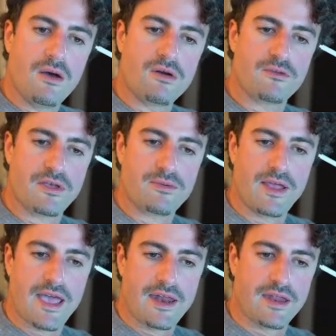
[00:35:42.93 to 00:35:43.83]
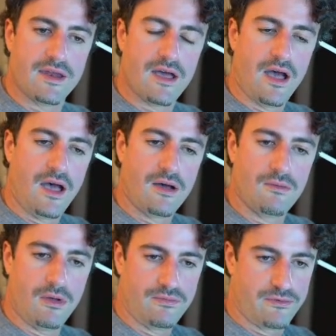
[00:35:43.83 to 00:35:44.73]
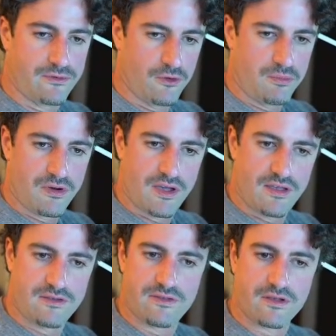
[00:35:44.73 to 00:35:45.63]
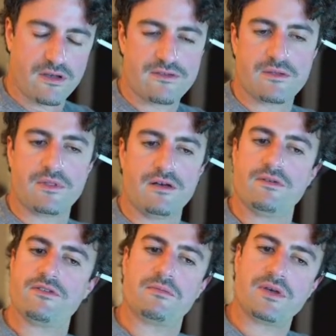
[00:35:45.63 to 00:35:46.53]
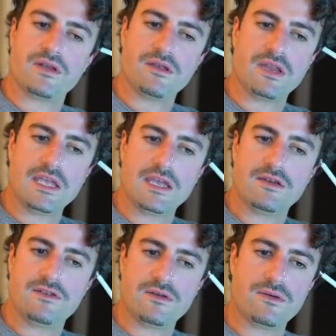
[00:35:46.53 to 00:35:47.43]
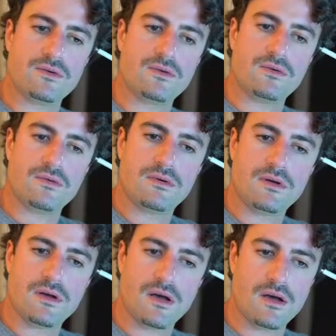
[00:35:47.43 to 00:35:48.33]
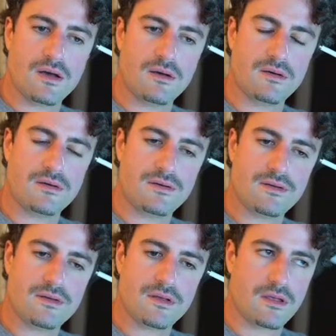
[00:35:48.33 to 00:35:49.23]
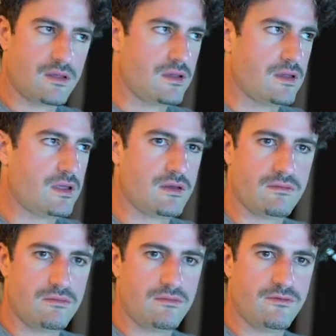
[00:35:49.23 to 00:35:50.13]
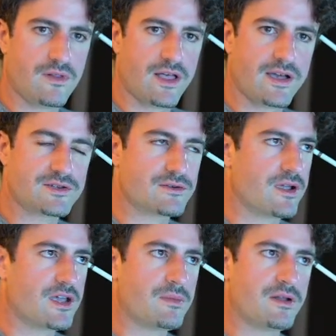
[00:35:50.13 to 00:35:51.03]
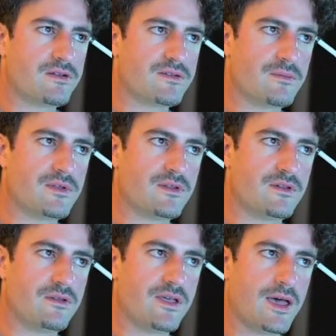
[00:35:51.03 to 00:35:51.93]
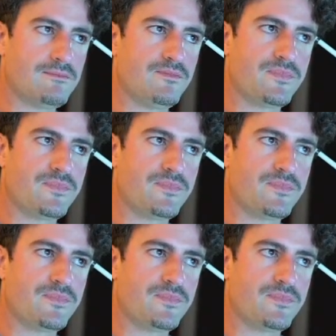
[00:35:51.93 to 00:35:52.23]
But it's the best way to edit. Well, Super has the custom levels, but you need to you need Flash or Animate or something to do that.